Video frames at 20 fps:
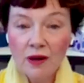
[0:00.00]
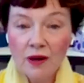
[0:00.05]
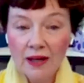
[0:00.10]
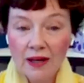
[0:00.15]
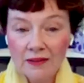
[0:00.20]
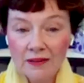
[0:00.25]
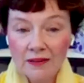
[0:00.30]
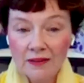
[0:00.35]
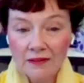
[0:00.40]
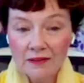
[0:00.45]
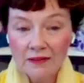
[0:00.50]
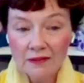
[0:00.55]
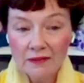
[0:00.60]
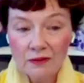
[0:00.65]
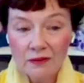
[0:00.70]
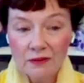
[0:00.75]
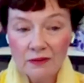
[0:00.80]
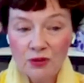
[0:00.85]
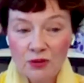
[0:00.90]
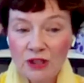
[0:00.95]
you close
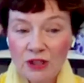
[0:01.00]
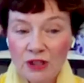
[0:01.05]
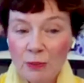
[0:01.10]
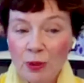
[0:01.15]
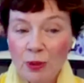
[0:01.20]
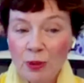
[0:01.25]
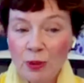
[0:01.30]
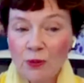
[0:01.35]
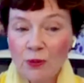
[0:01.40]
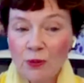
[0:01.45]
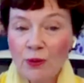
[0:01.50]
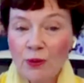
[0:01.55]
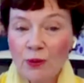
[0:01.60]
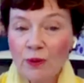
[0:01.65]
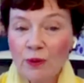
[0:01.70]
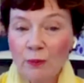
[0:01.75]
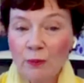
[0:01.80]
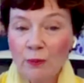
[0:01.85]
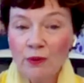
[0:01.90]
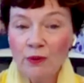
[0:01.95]
your eyes, you
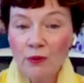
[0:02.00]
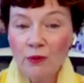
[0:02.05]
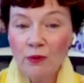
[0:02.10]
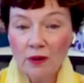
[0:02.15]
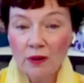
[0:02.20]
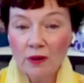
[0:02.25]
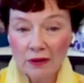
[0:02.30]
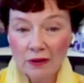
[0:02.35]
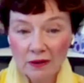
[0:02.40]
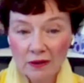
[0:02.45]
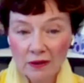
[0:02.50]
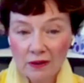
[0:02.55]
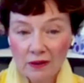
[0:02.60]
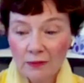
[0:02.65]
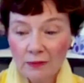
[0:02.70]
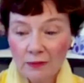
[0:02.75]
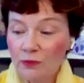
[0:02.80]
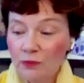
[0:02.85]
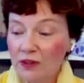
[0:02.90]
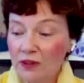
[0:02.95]
step through the purple
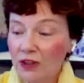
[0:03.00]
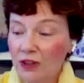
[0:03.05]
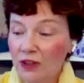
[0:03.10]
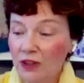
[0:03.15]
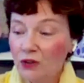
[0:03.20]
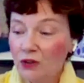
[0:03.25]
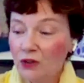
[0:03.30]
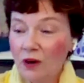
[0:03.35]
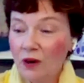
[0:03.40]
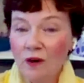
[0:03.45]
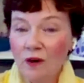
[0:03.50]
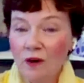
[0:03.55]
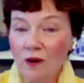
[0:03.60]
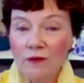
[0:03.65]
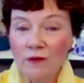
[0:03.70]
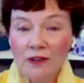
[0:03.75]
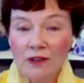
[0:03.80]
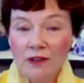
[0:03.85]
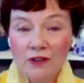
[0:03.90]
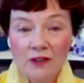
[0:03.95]
door,
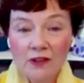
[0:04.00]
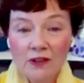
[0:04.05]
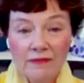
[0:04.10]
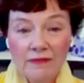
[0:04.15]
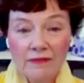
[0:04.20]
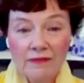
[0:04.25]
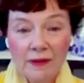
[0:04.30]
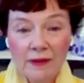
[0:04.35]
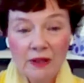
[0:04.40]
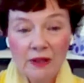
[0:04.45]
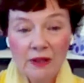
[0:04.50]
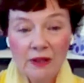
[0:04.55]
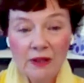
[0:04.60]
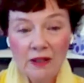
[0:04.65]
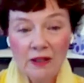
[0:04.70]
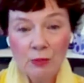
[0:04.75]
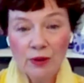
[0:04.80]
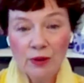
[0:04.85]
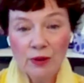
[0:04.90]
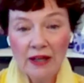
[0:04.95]
takes you over into
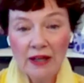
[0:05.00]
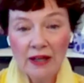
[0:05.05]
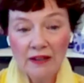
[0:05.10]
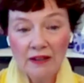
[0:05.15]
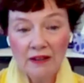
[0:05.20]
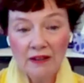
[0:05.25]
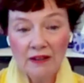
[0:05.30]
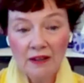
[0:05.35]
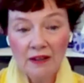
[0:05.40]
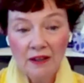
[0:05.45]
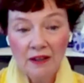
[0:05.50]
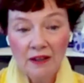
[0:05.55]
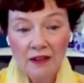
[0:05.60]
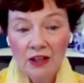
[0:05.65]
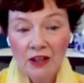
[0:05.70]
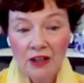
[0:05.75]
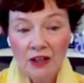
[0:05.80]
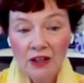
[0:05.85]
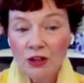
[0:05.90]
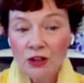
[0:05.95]
the feminine
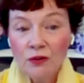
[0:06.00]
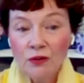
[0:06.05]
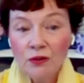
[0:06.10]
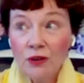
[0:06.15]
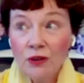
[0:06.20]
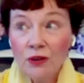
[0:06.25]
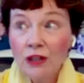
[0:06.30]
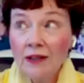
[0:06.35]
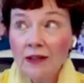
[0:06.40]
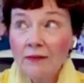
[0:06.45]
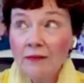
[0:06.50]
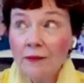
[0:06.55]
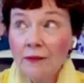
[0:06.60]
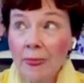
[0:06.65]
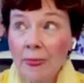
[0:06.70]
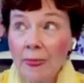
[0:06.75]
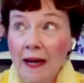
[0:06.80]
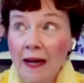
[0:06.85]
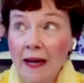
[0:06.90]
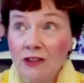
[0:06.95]
brain. You
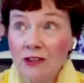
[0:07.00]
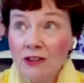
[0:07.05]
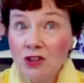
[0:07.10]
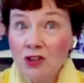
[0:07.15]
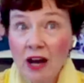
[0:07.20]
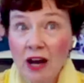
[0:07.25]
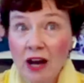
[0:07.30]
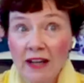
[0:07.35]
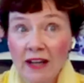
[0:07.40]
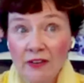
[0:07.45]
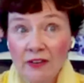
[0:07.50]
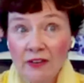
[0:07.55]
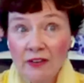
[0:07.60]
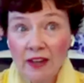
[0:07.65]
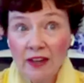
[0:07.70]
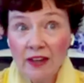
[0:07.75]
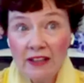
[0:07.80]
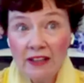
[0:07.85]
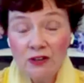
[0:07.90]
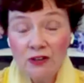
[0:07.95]
look for that
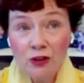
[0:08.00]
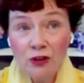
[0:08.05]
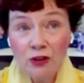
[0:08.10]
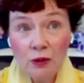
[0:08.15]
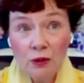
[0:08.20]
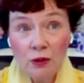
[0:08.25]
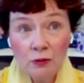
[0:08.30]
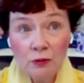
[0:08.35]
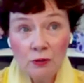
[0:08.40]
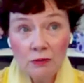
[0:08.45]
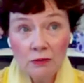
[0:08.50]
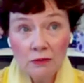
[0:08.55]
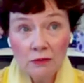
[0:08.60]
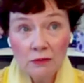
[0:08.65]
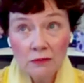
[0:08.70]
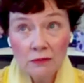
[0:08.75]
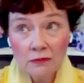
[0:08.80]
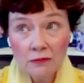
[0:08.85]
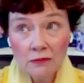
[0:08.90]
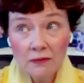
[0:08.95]
child that is you,
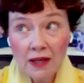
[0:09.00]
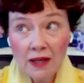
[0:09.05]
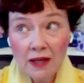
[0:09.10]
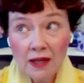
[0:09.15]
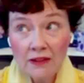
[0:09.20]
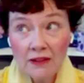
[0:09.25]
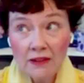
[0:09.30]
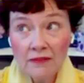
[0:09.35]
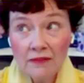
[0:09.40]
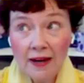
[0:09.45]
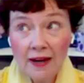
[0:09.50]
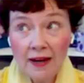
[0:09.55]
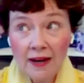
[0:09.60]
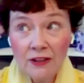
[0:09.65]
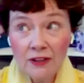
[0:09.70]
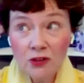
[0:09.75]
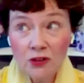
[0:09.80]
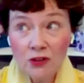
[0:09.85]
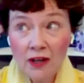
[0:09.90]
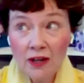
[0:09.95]
that
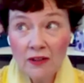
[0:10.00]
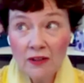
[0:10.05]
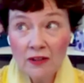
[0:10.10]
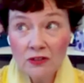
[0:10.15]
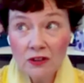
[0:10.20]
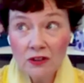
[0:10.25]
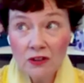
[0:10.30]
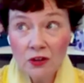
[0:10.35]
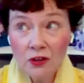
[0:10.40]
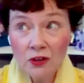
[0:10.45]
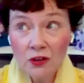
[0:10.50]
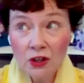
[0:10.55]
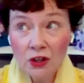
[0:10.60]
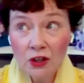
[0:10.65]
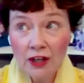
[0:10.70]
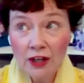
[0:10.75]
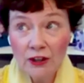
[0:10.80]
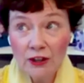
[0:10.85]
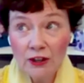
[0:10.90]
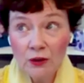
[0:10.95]
divine child that's going
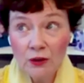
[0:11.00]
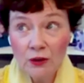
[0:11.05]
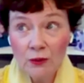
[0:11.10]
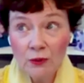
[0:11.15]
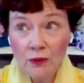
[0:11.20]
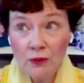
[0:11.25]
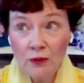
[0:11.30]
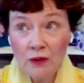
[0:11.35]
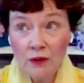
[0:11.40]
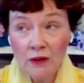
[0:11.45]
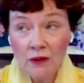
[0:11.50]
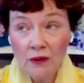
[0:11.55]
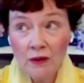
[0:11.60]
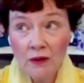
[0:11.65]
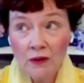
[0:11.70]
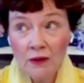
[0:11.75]
to look like you.